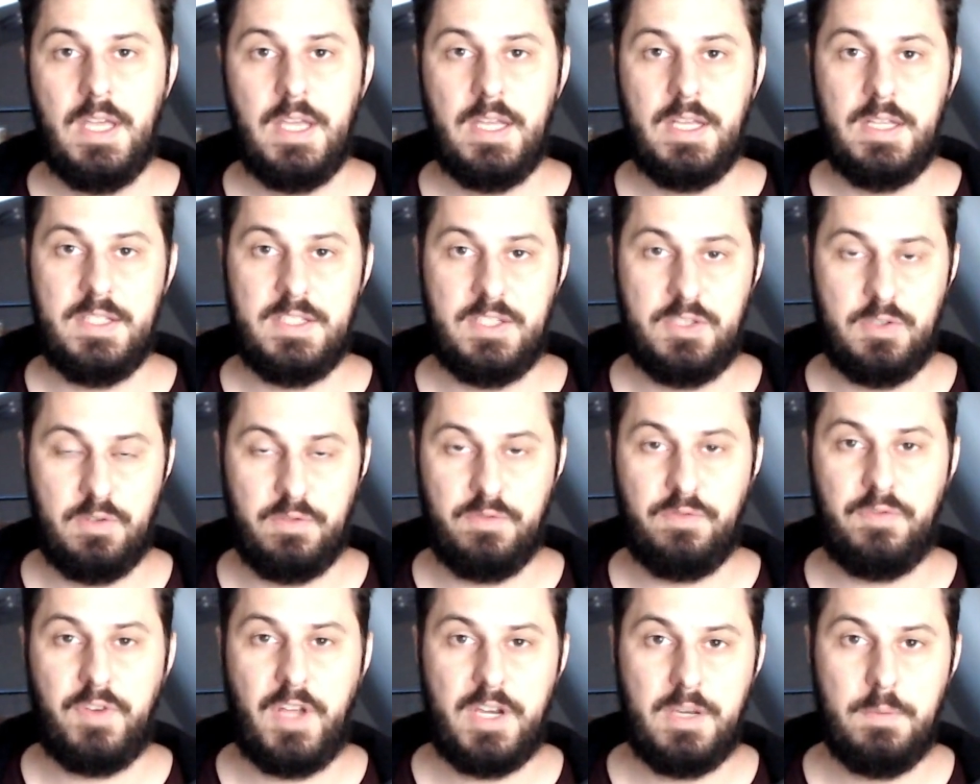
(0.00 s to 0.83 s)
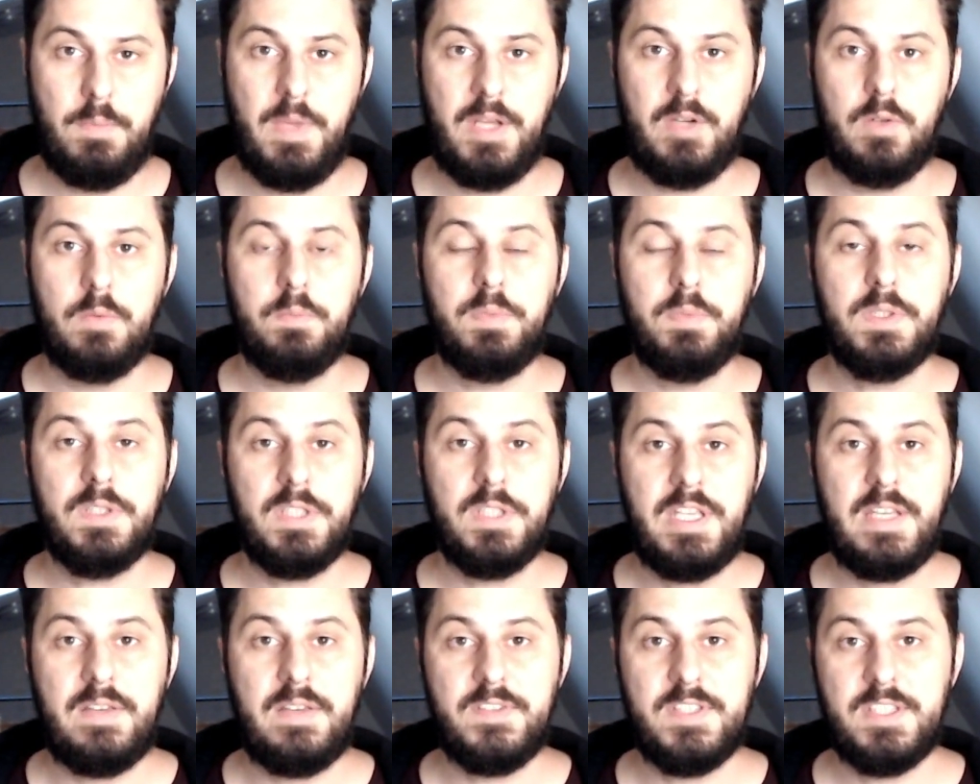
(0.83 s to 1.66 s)
It's your fundamental
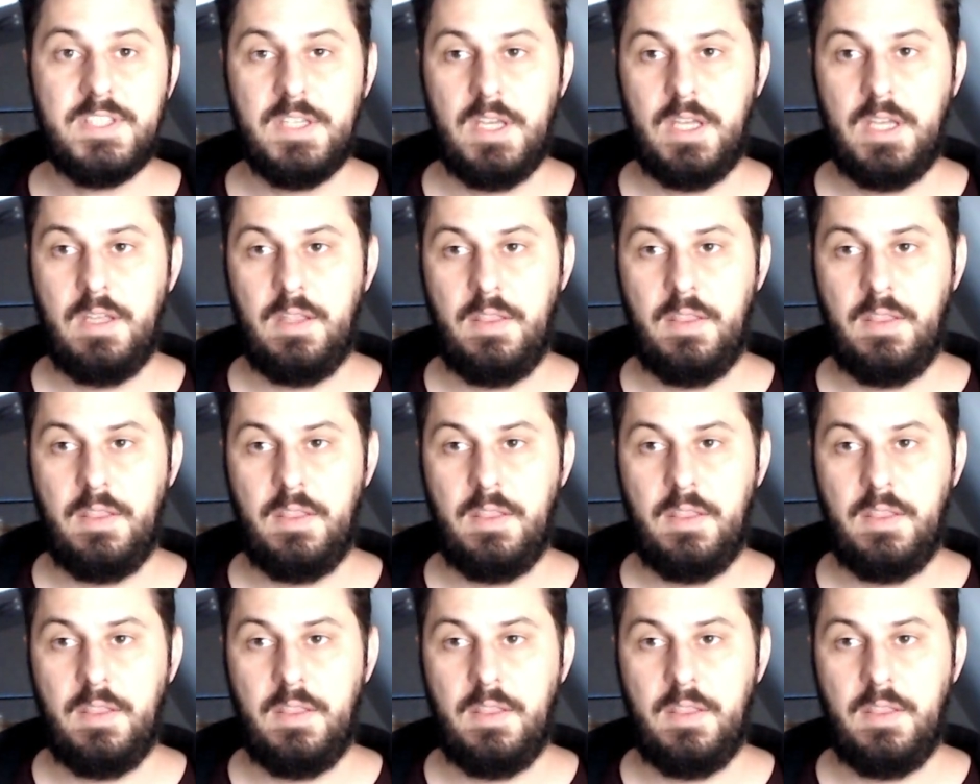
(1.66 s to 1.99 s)
beliefs